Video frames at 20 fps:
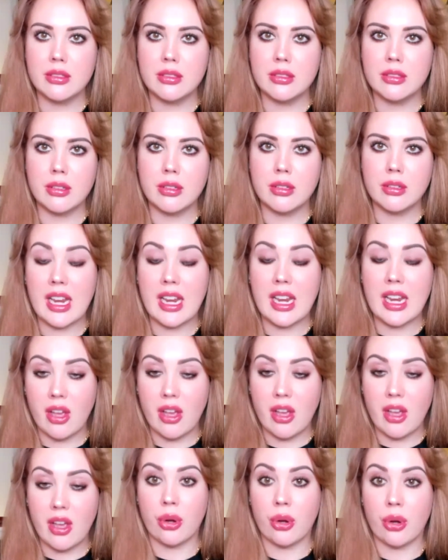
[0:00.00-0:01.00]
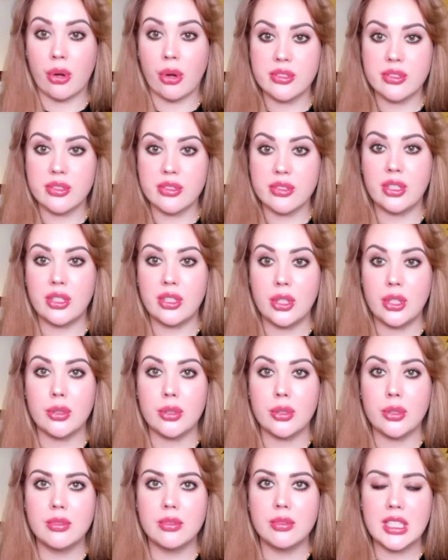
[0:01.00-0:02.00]
or that occurs to you
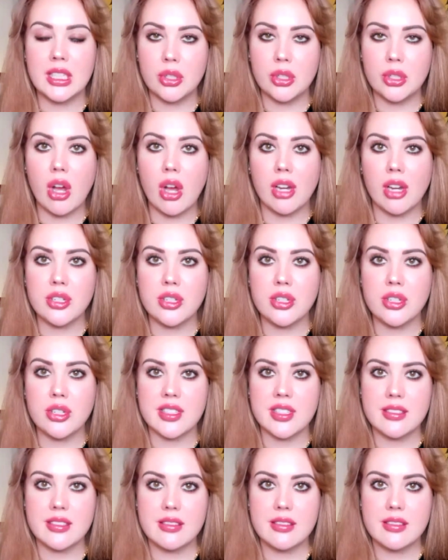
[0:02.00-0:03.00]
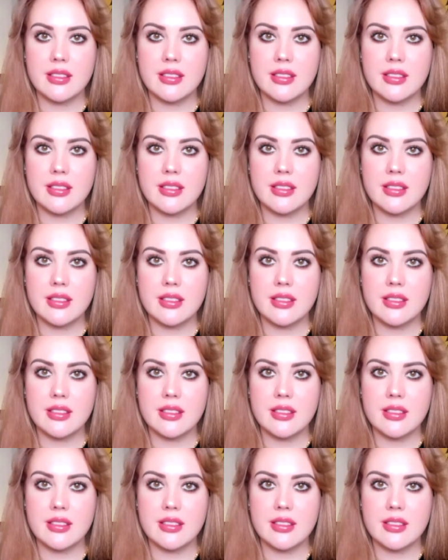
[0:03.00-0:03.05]
in consciousness.